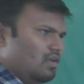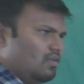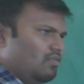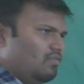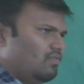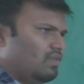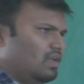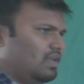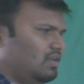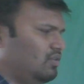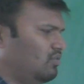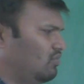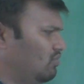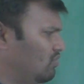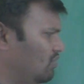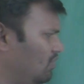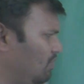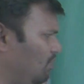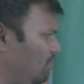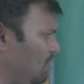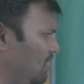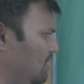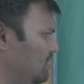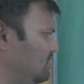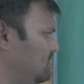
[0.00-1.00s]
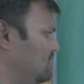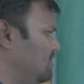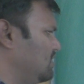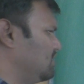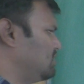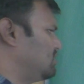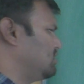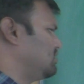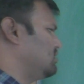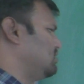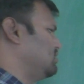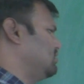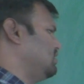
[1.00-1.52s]
when you
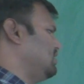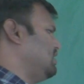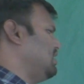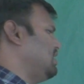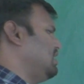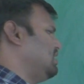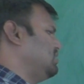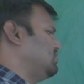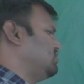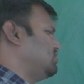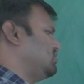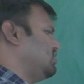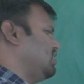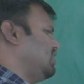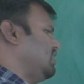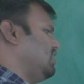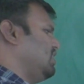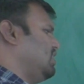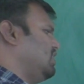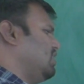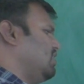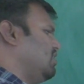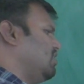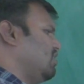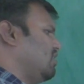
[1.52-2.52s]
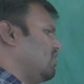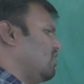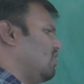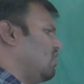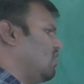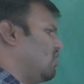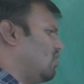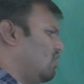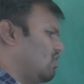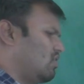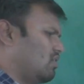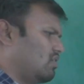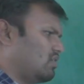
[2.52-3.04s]
replaces HA
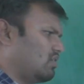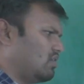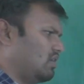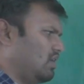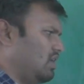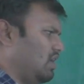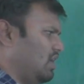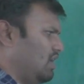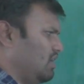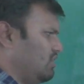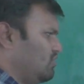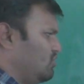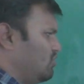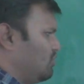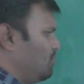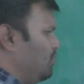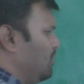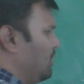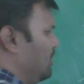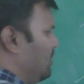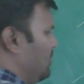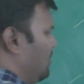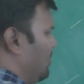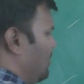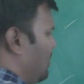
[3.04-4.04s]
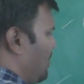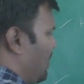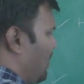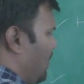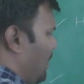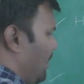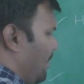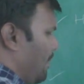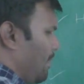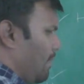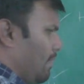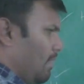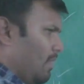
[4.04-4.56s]
or HB
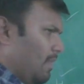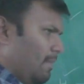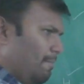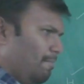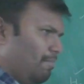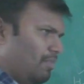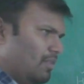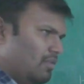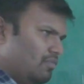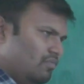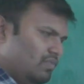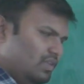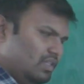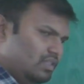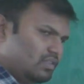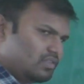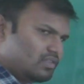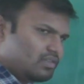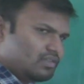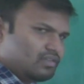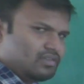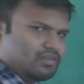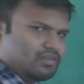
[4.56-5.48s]
with